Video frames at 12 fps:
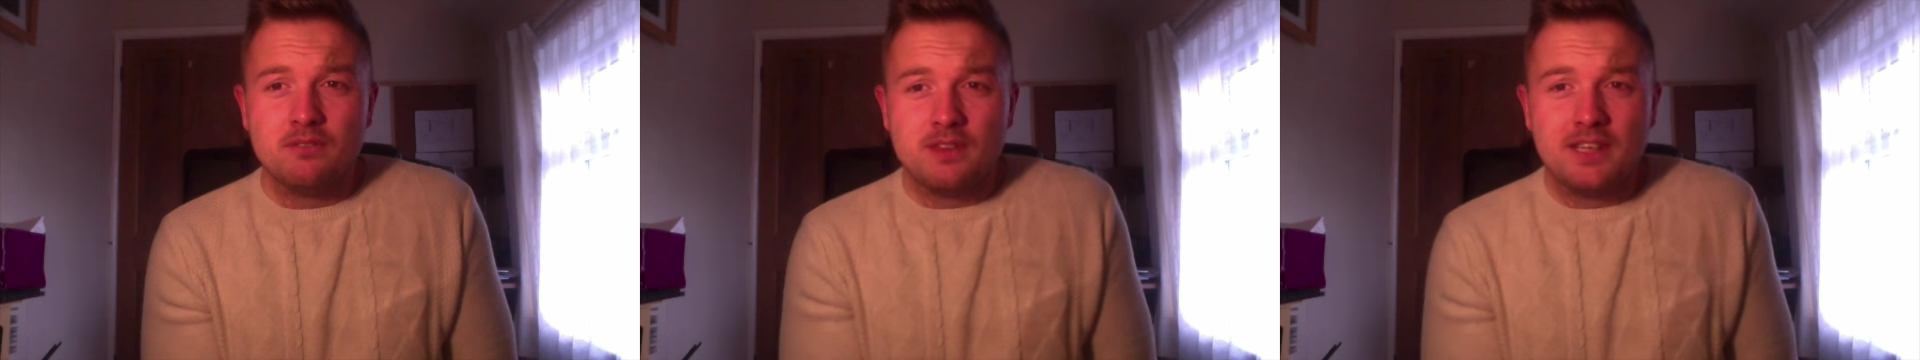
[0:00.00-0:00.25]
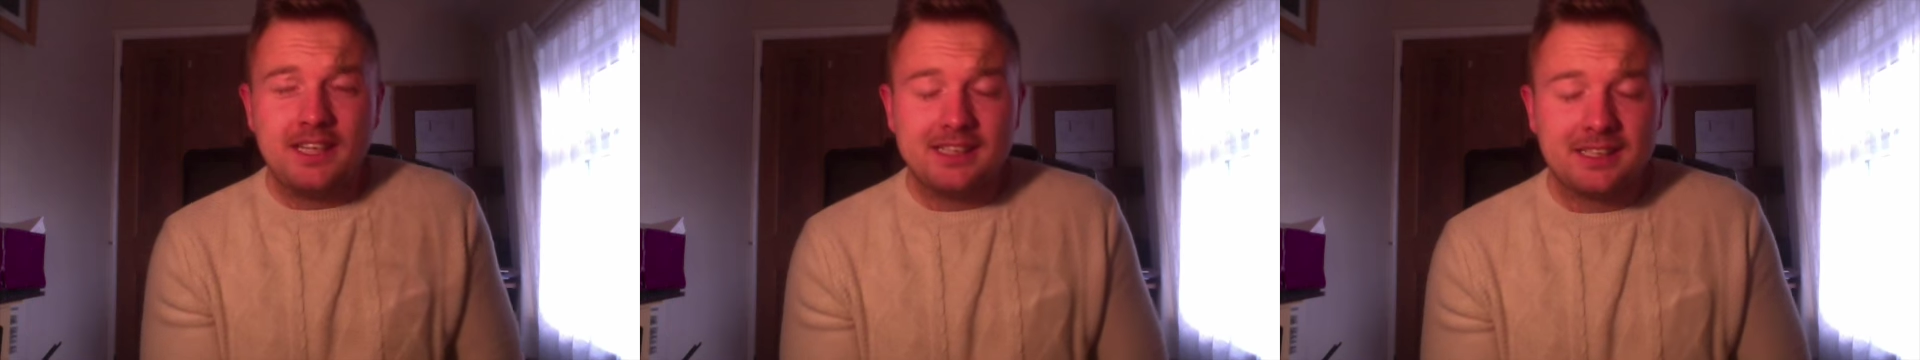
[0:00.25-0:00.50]

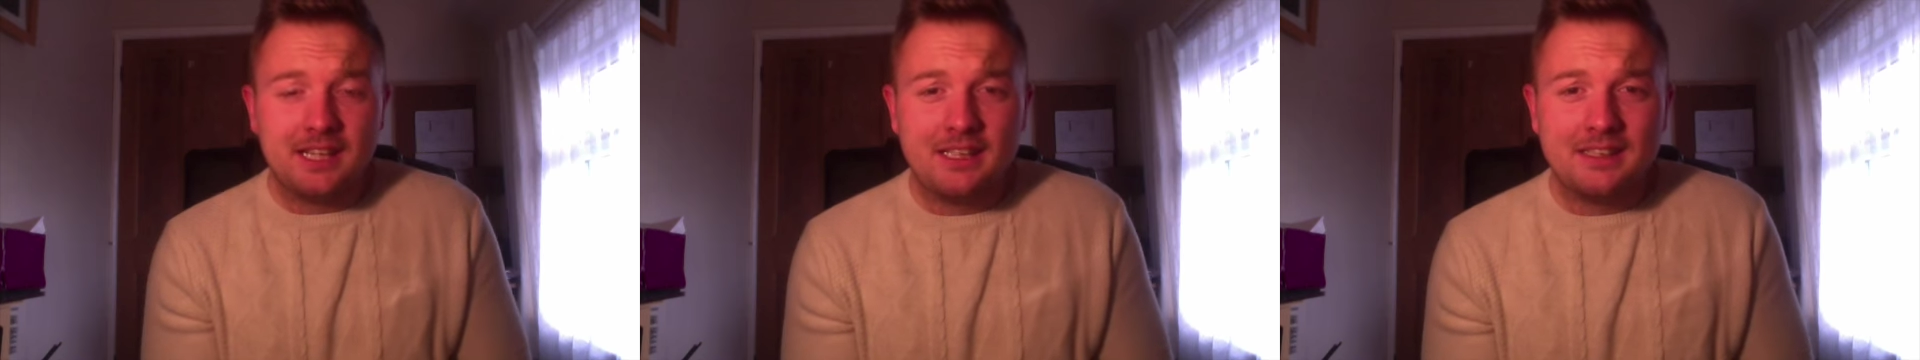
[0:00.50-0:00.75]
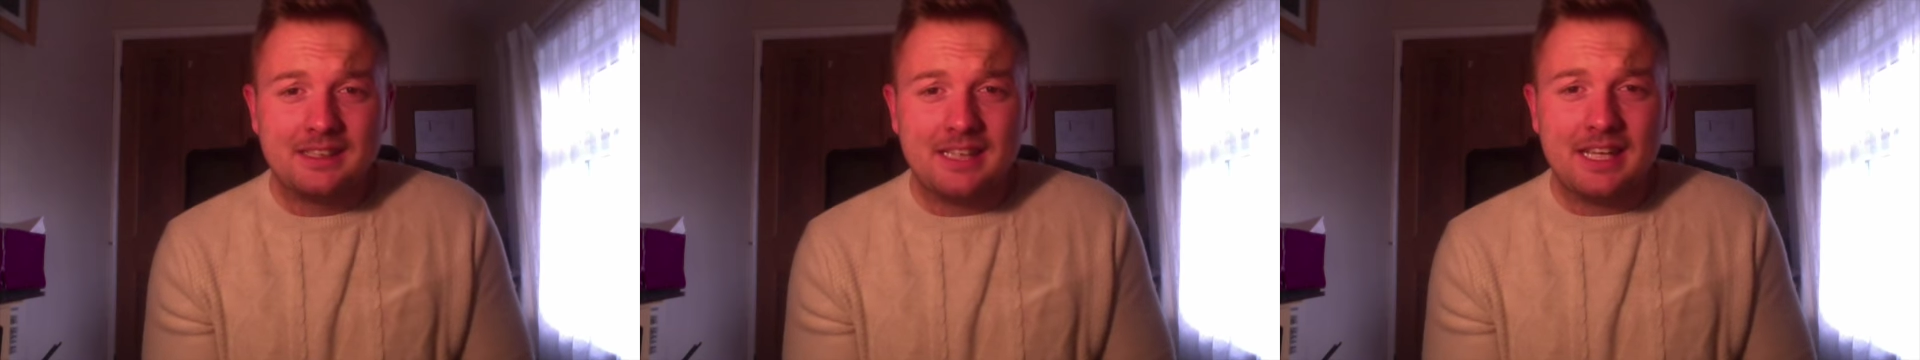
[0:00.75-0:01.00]
The Little
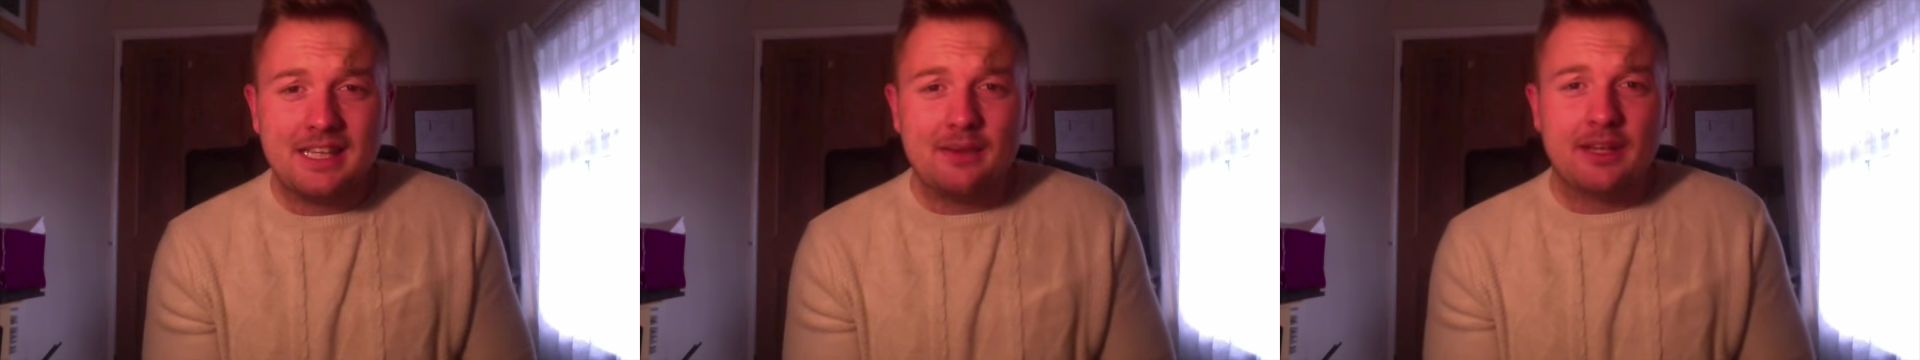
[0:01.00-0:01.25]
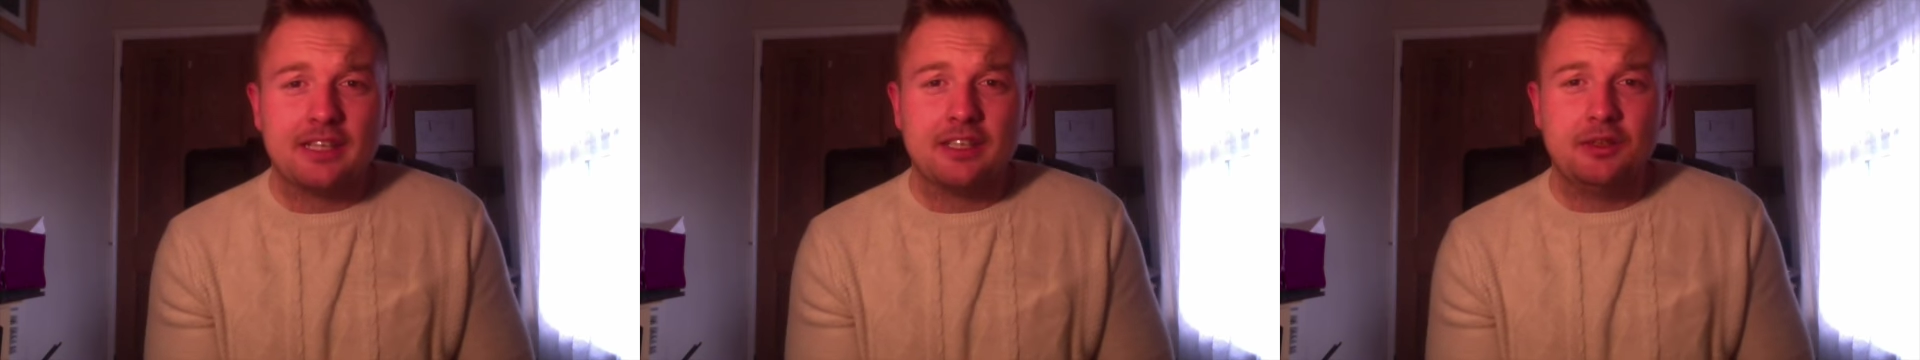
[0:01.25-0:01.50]
Earner today, now
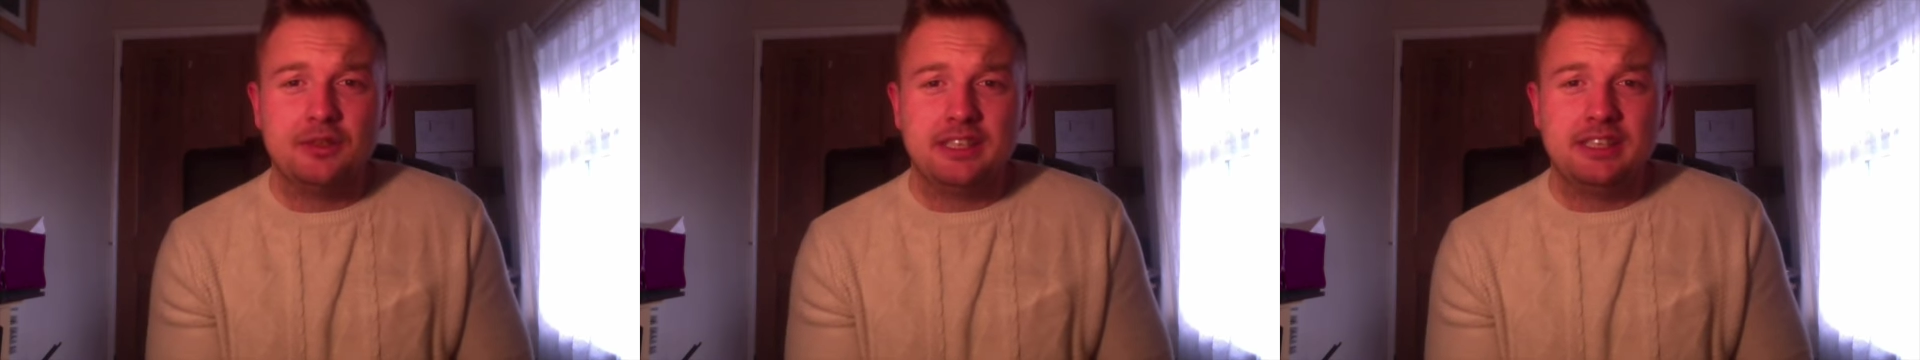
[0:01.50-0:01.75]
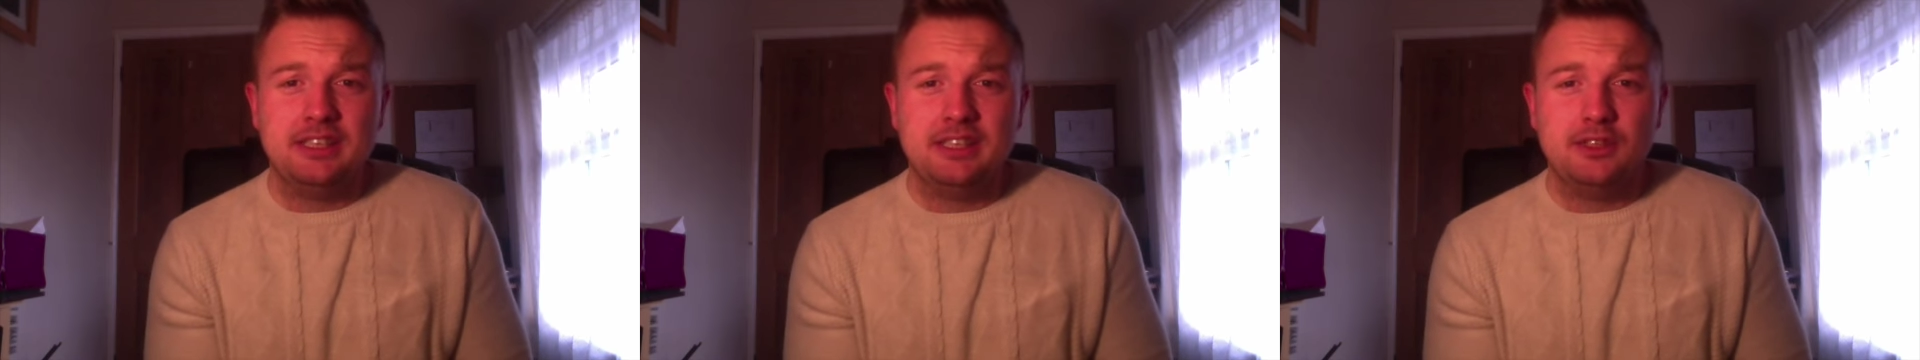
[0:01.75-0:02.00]
that goes
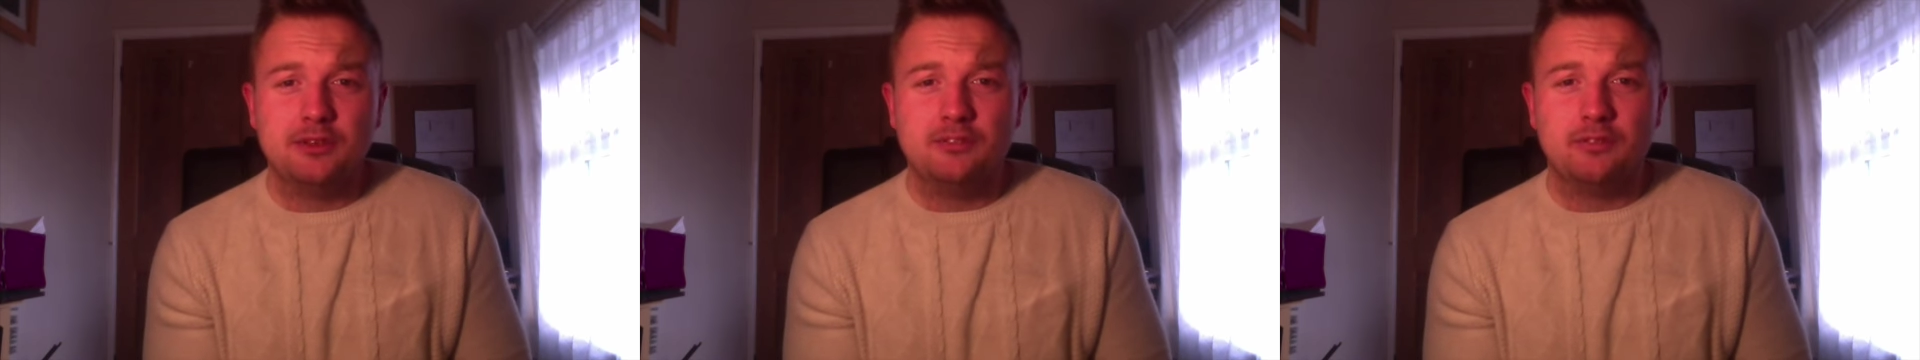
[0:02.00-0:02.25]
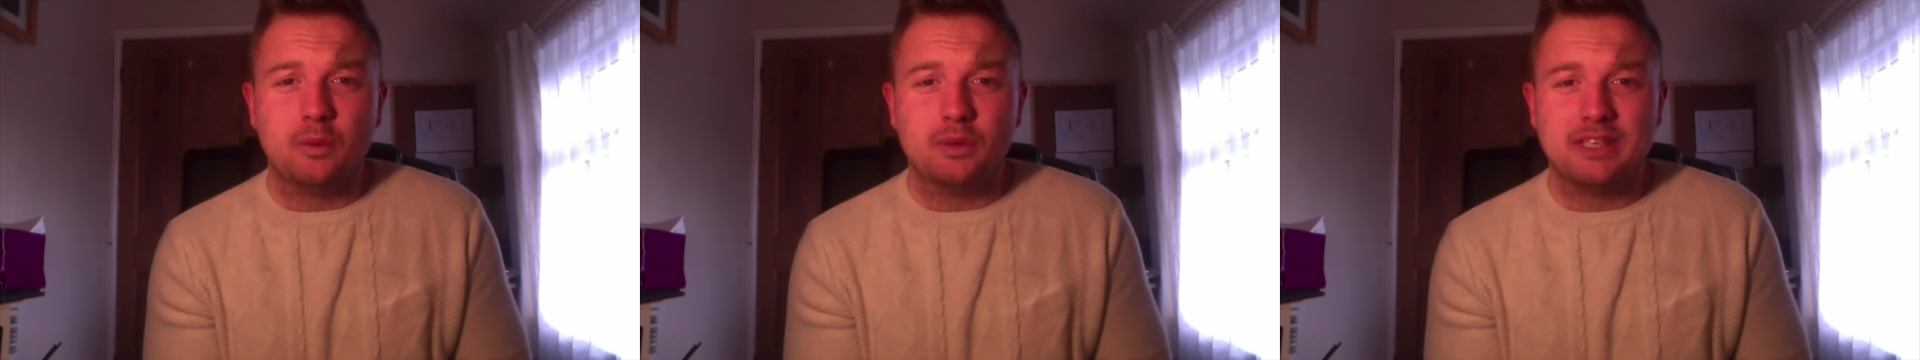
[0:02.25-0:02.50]
in the
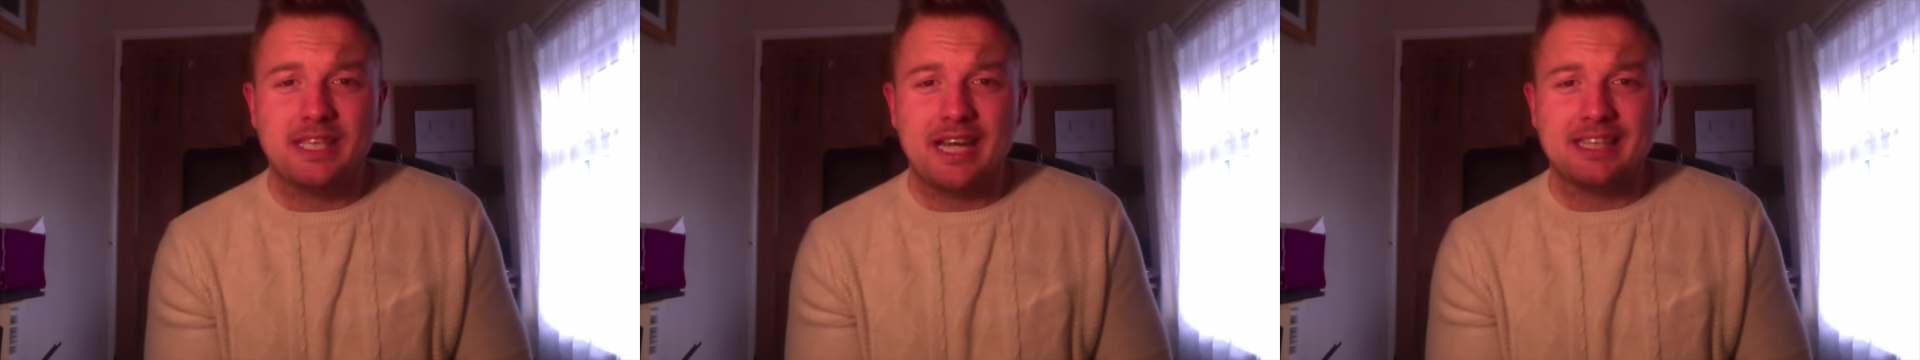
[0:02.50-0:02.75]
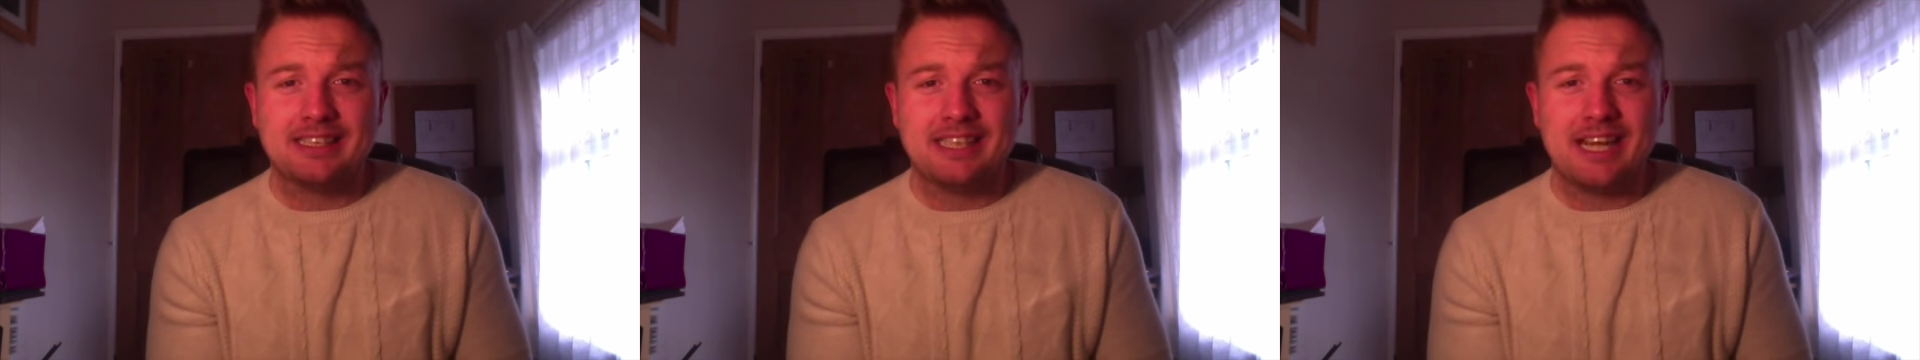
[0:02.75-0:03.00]
240
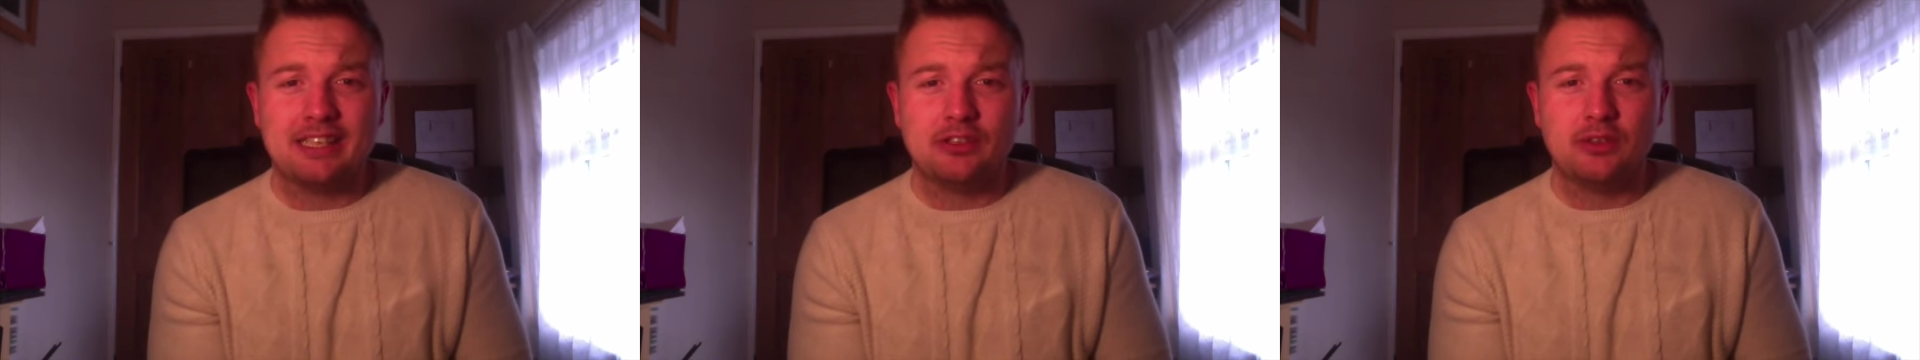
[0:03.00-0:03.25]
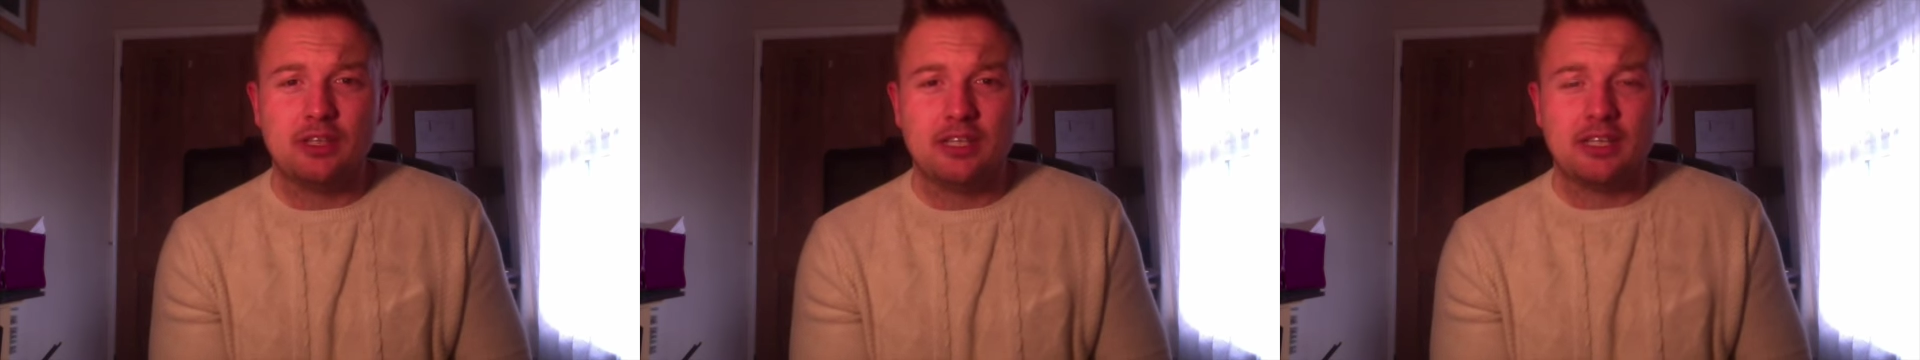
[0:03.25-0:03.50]
at
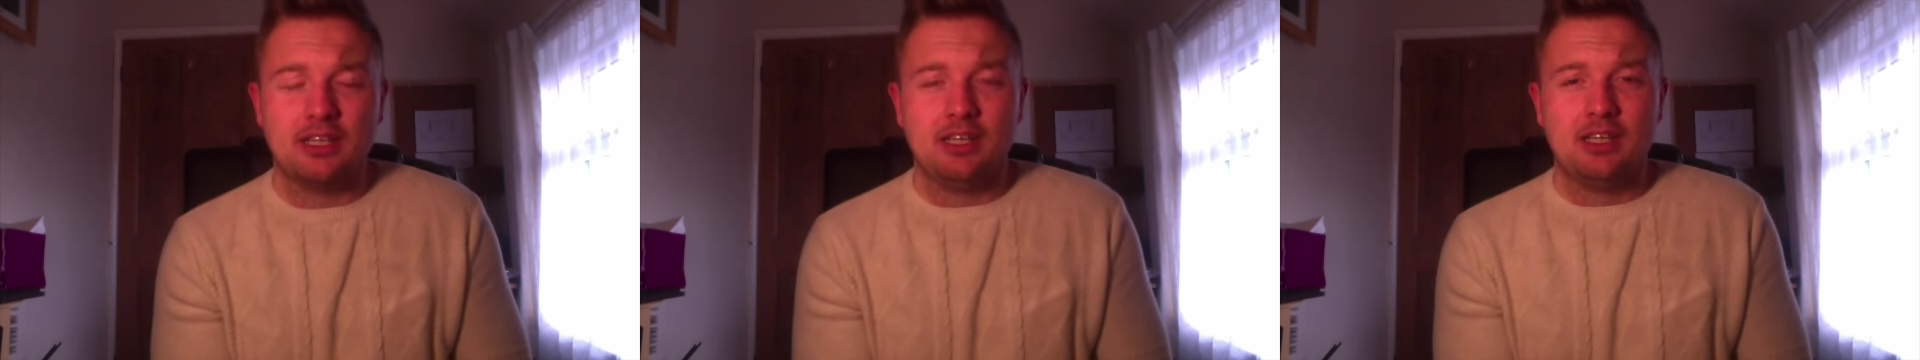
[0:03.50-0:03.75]
Catterick,